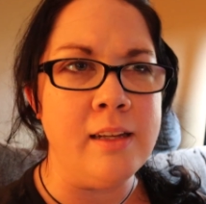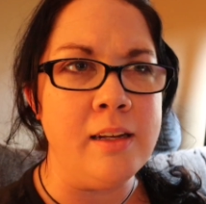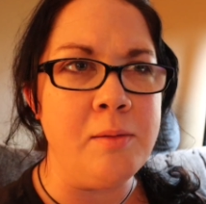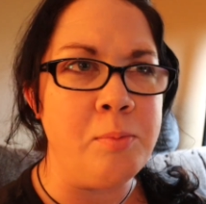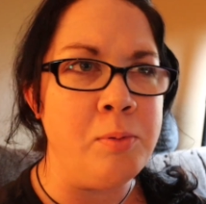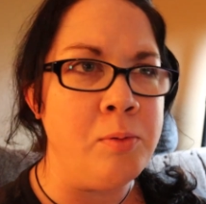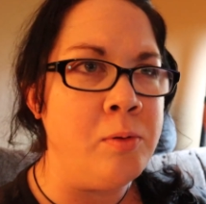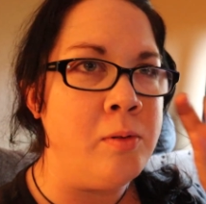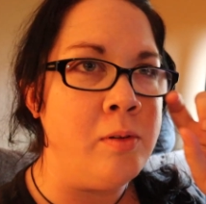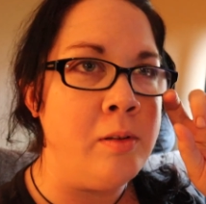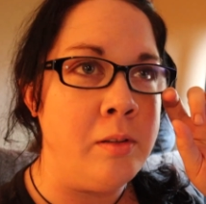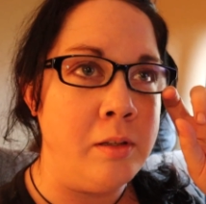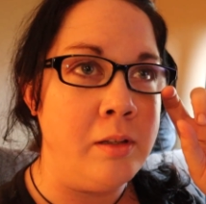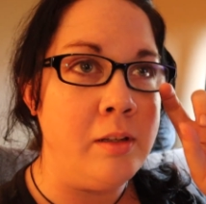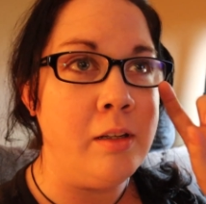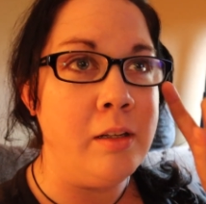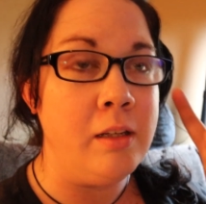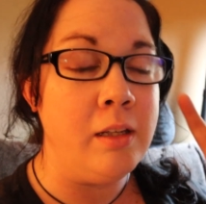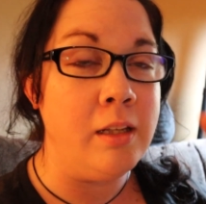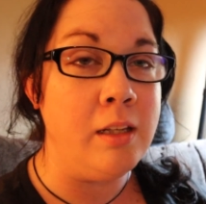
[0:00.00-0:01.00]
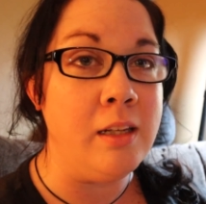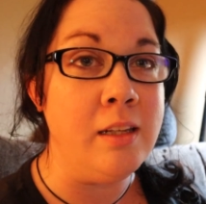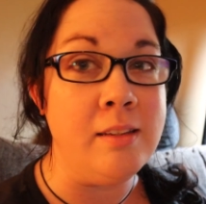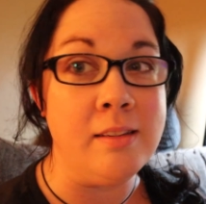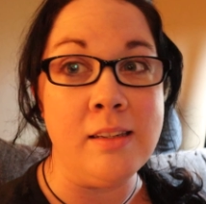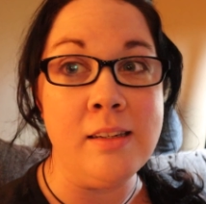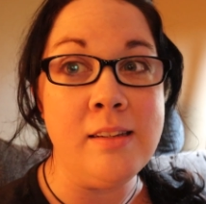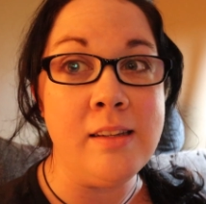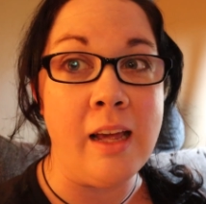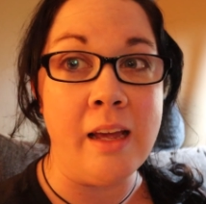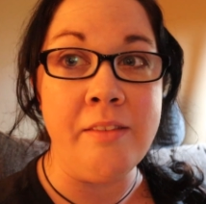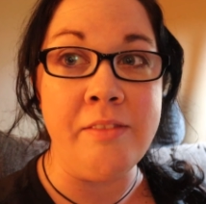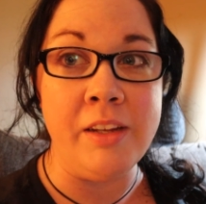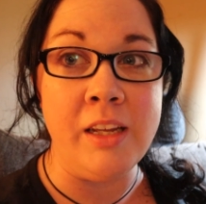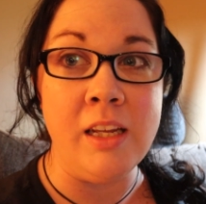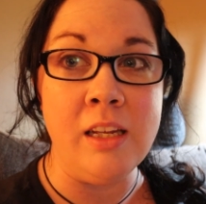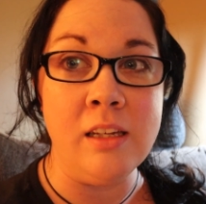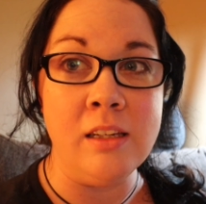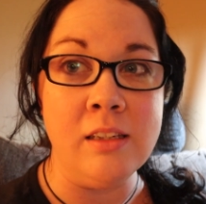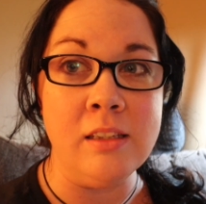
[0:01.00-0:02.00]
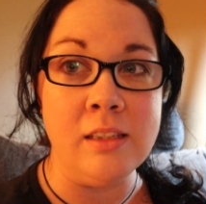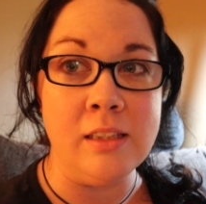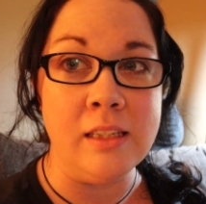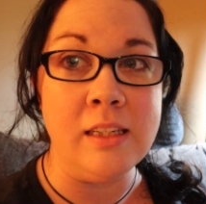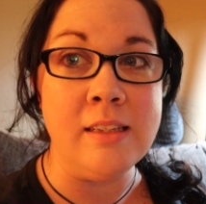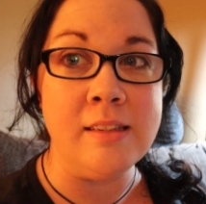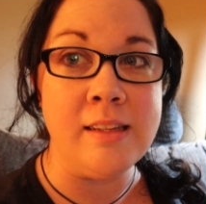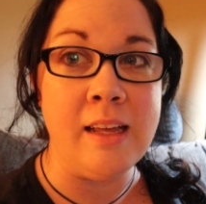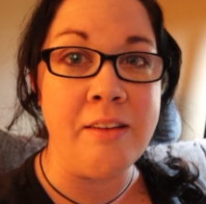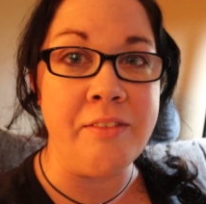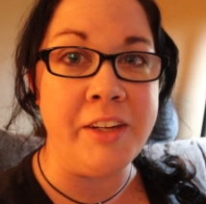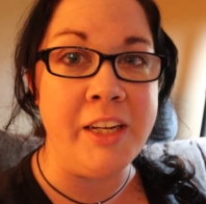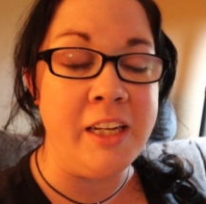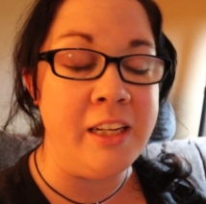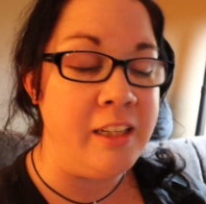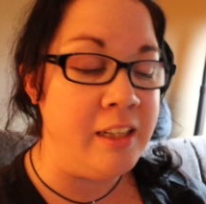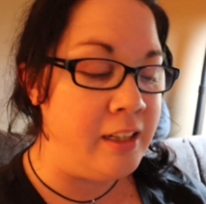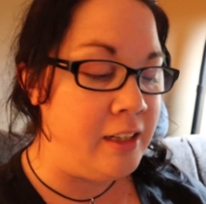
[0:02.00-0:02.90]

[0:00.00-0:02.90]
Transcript: up. It's heavy. It is heavy.